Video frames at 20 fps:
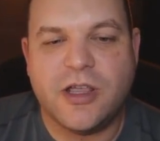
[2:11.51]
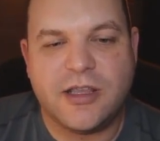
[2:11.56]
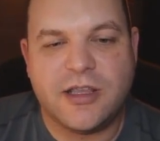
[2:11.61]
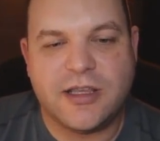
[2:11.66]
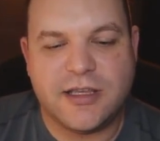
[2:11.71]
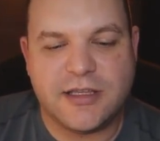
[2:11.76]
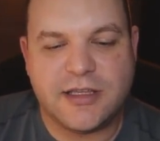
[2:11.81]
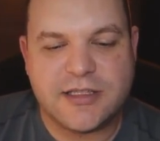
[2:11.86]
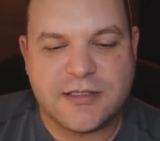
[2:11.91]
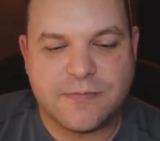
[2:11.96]

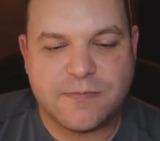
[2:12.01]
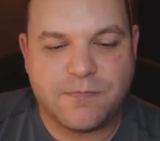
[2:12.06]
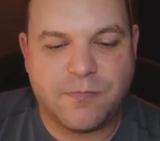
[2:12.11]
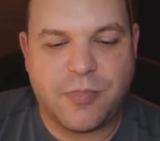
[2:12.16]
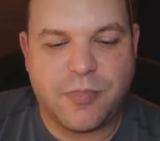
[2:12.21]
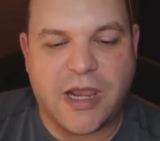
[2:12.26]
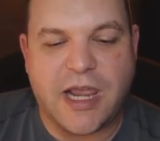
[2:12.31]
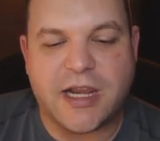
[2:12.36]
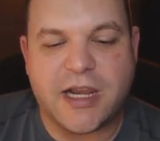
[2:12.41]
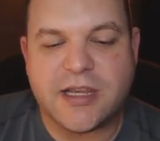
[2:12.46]
is
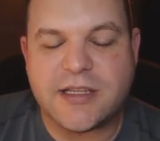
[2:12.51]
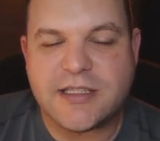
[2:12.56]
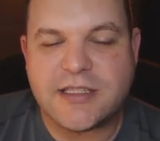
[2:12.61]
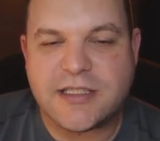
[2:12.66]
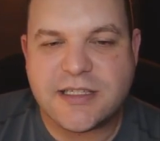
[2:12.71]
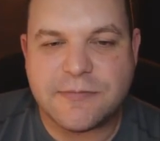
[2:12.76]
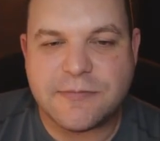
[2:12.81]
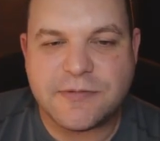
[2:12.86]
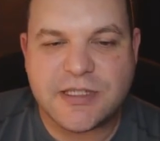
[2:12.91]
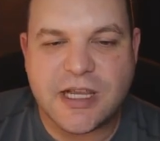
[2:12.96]
back in
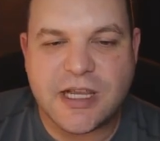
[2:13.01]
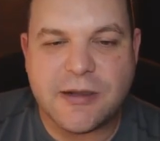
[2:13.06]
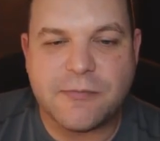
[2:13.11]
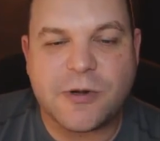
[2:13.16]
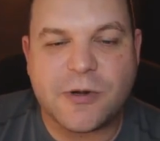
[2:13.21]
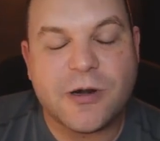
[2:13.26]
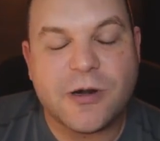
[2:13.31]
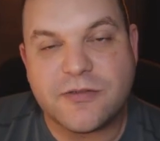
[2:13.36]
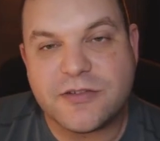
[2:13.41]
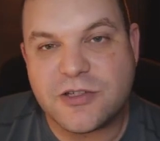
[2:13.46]

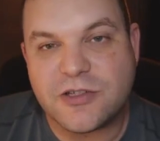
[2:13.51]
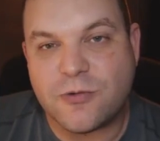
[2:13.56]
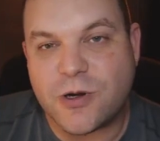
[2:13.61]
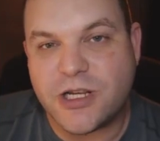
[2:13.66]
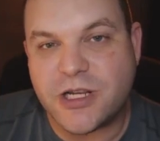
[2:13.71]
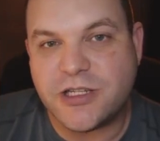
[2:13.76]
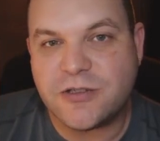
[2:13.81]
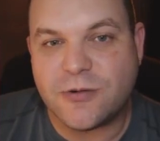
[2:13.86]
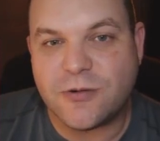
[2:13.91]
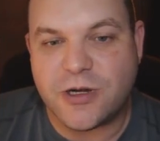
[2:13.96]
September of
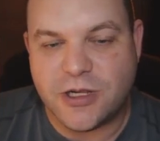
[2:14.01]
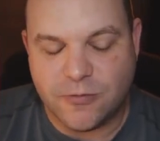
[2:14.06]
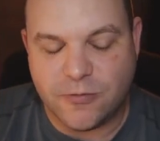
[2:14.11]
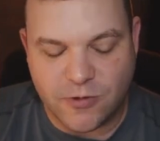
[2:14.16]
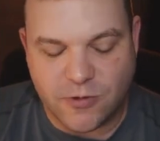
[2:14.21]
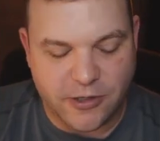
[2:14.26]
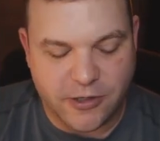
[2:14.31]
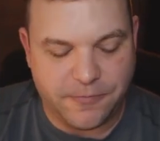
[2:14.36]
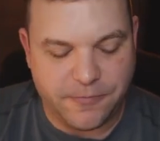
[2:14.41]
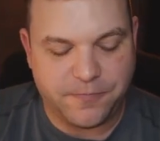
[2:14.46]

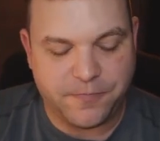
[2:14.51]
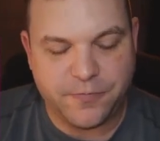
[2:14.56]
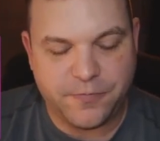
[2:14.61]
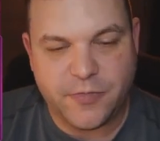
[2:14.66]
2021